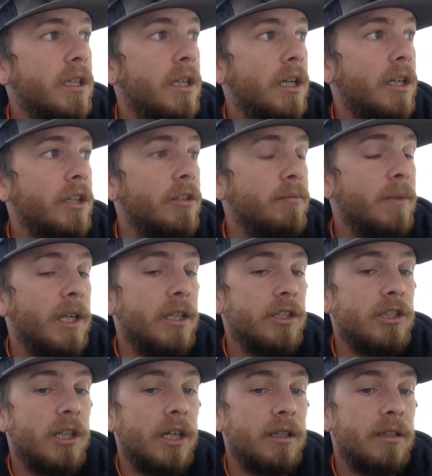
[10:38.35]
and you may
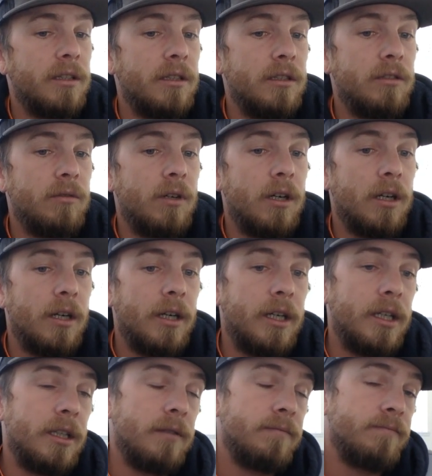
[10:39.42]
check that you are
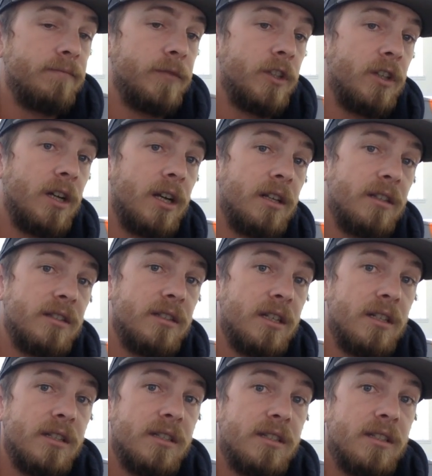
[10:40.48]
a United
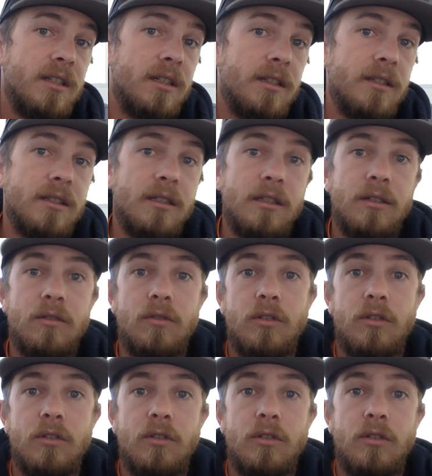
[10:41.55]
States citizen,